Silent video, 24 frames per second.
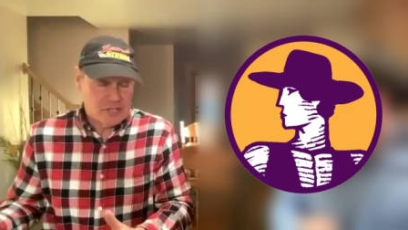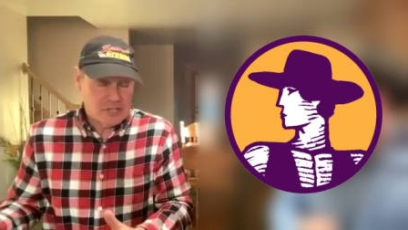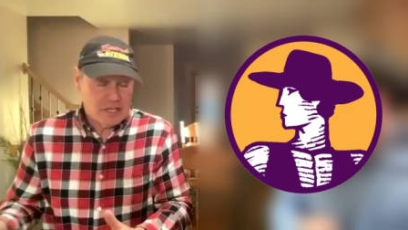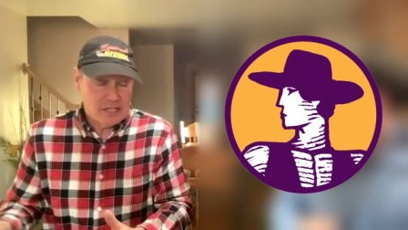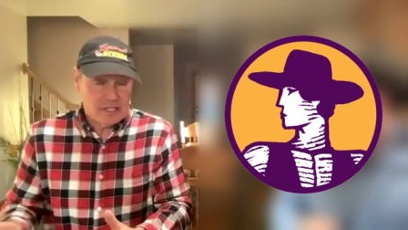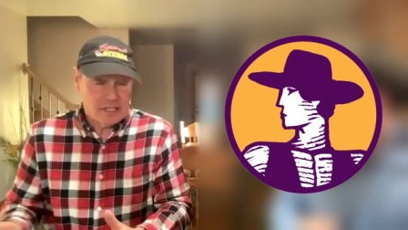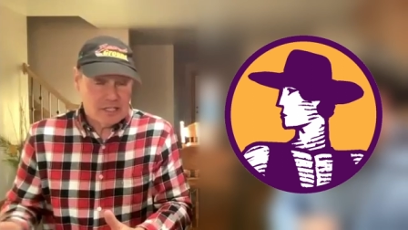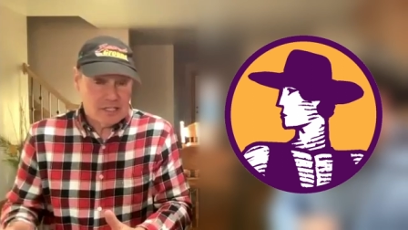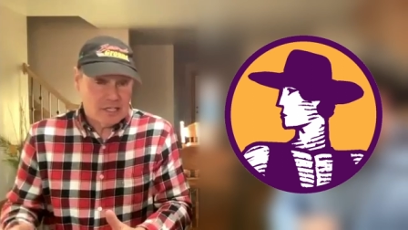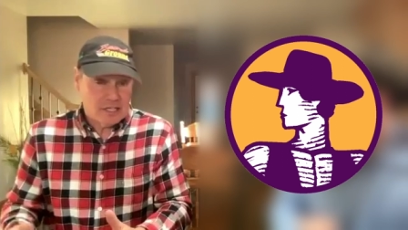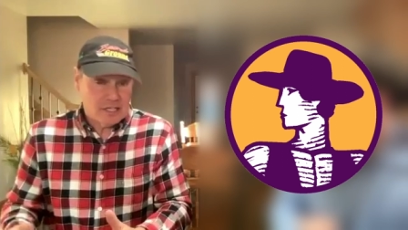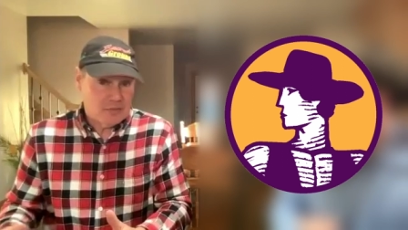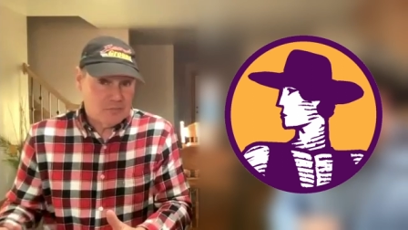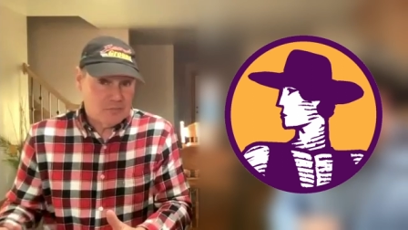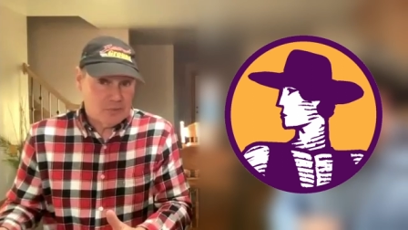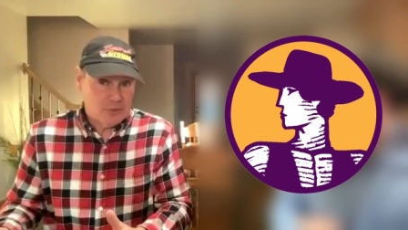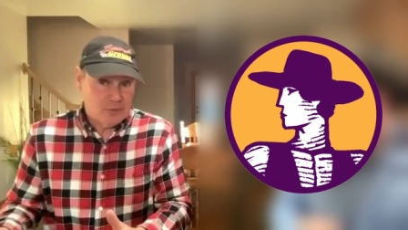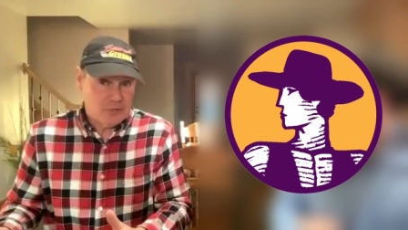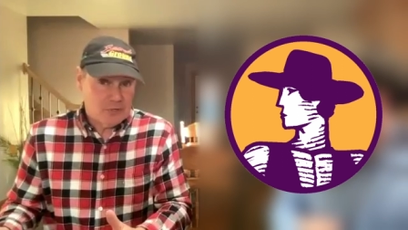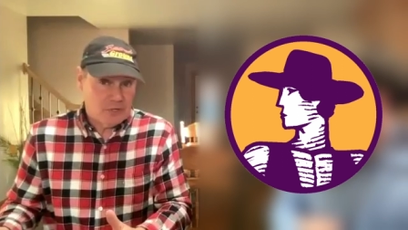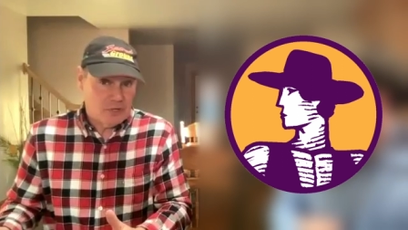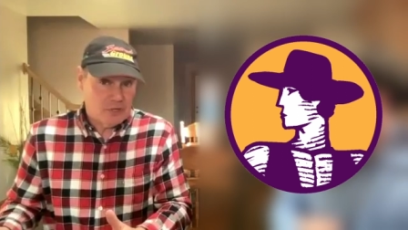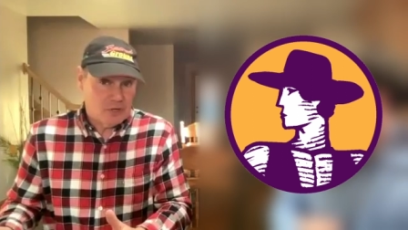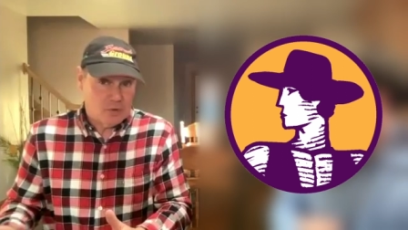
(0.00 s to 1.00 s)
synthetic
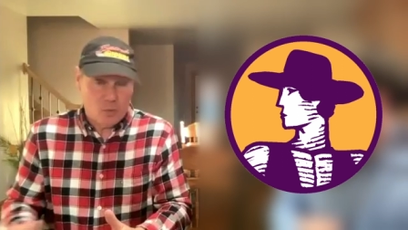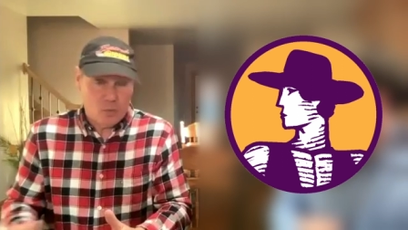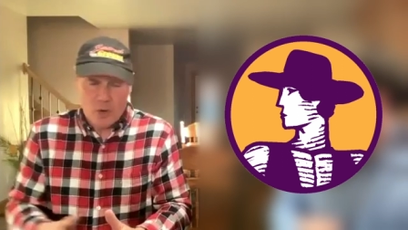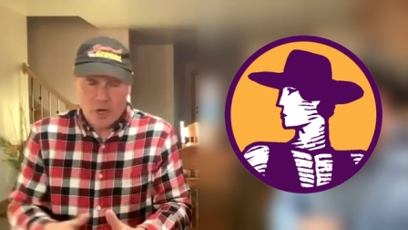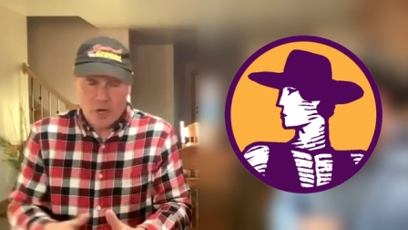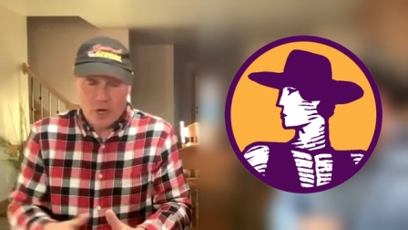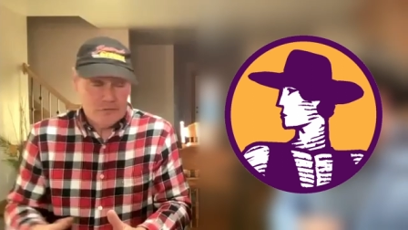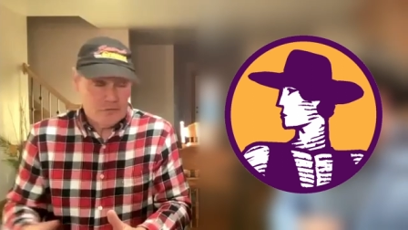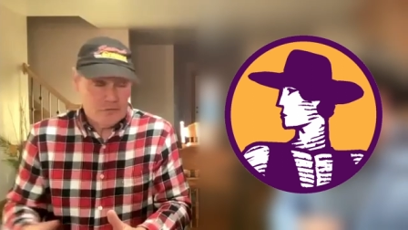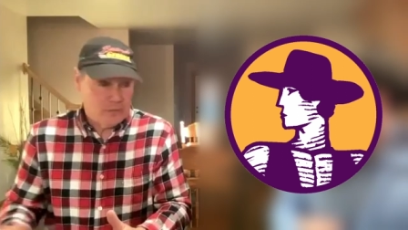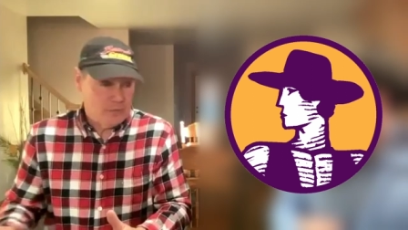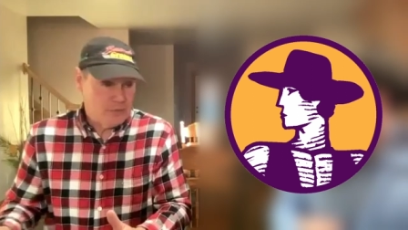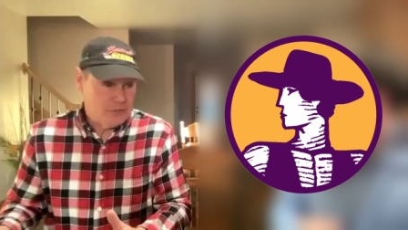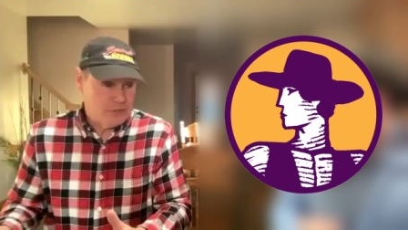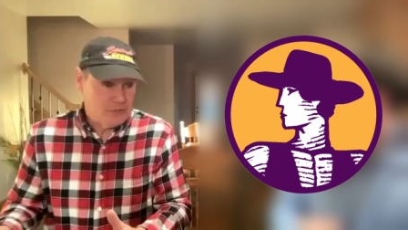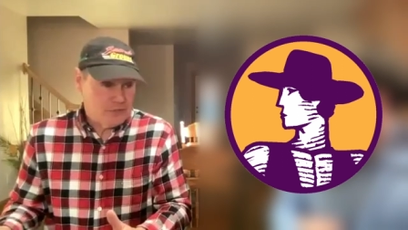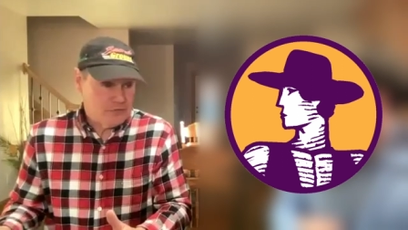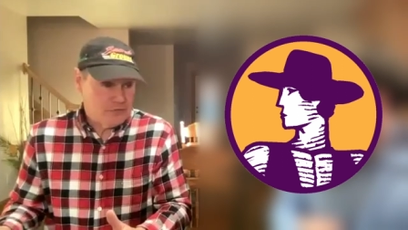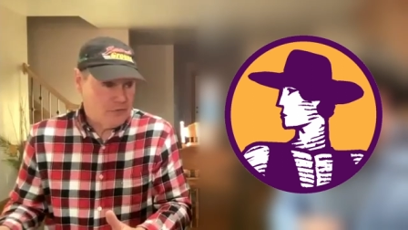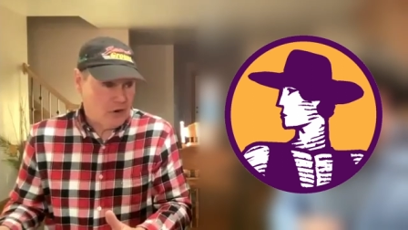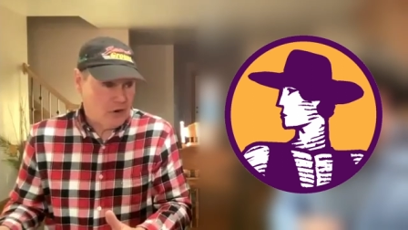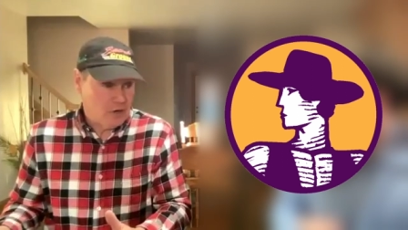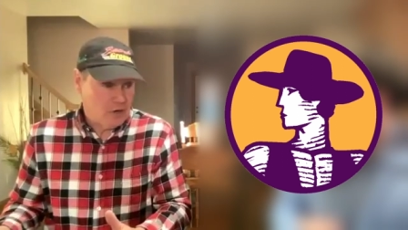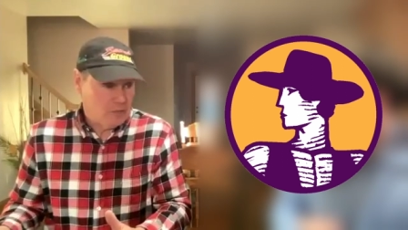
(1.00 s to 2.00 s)
input away
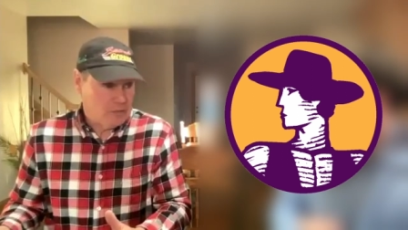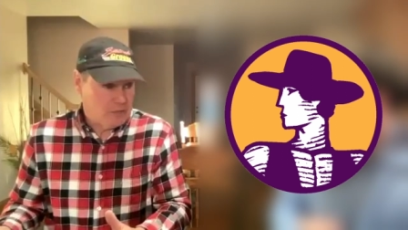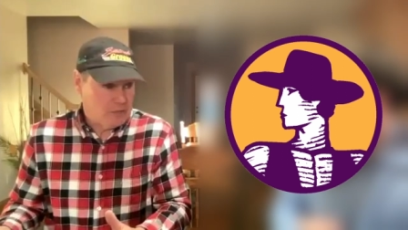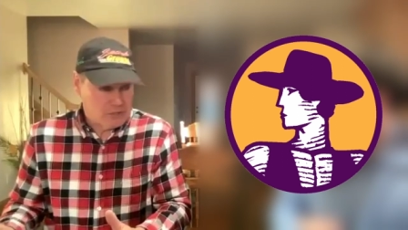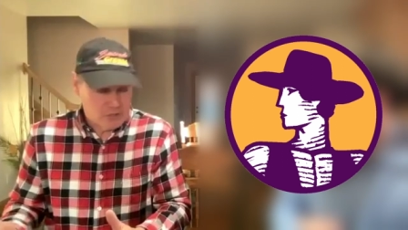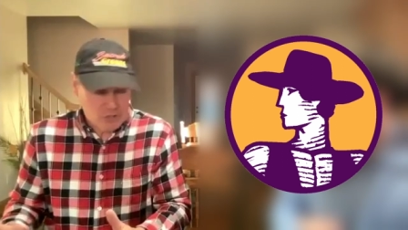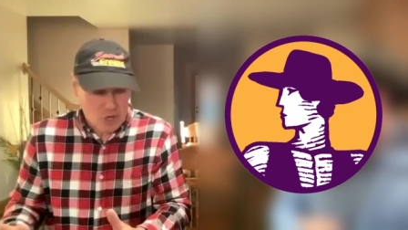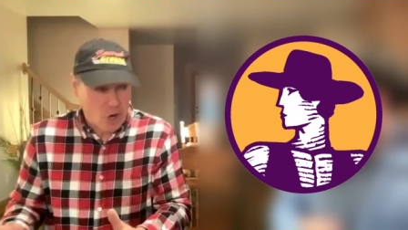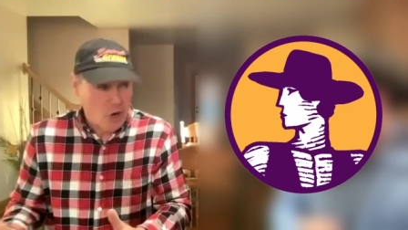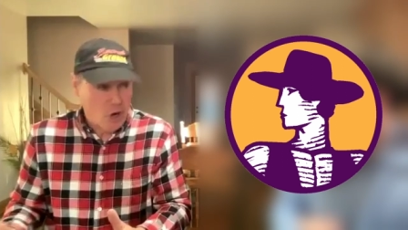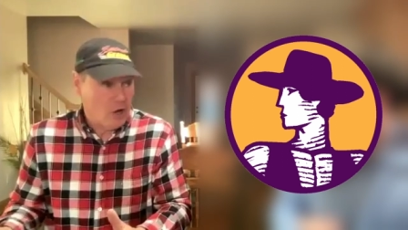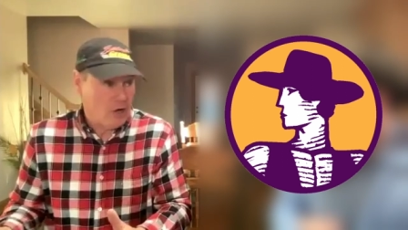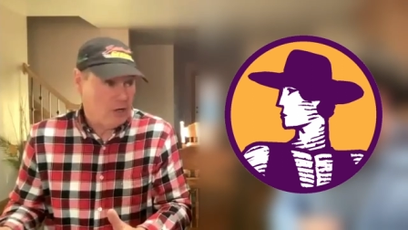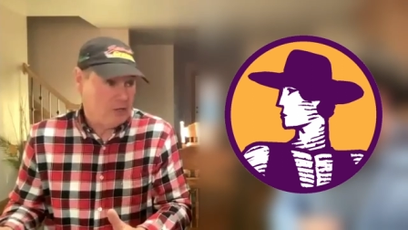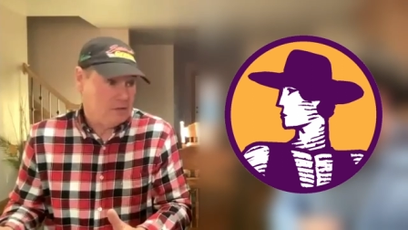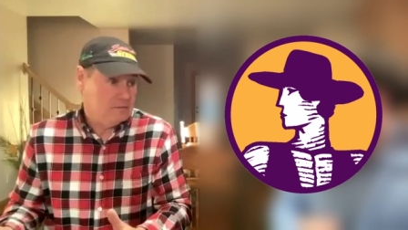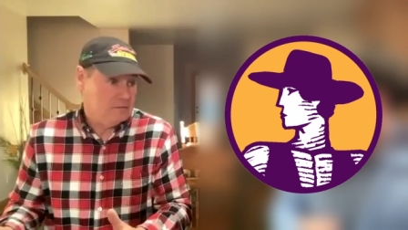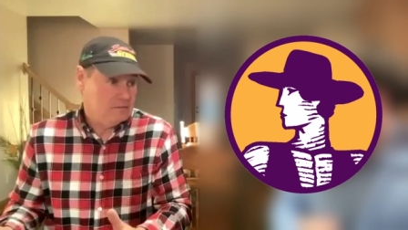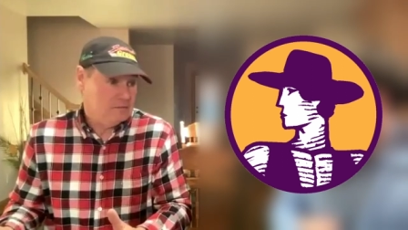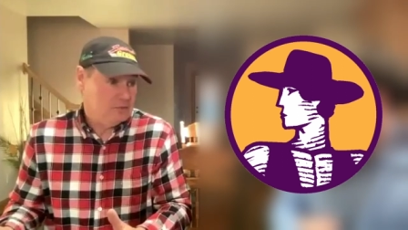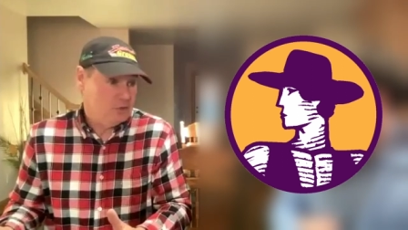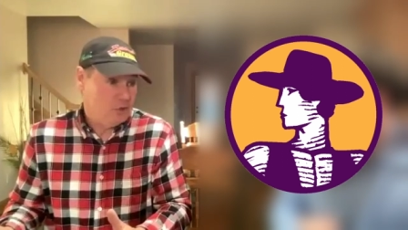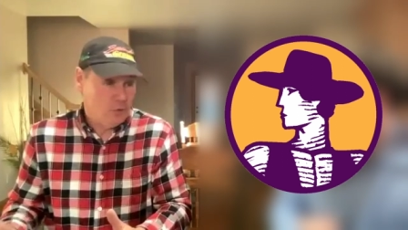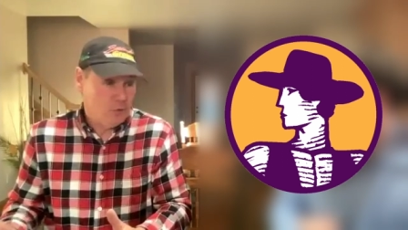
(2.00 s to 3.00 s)
from this farm. It's
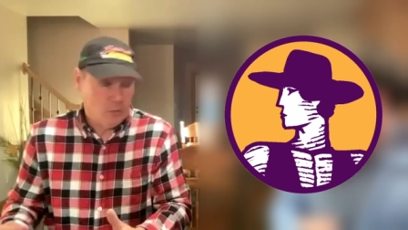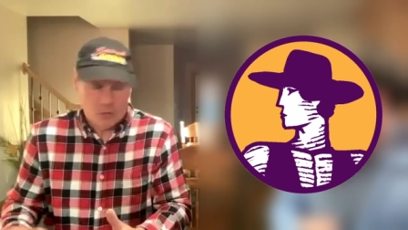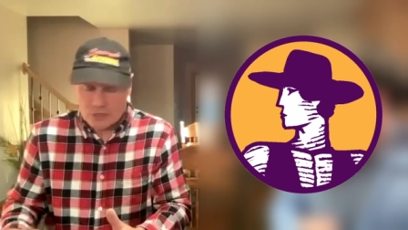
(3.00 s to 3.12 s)
gone.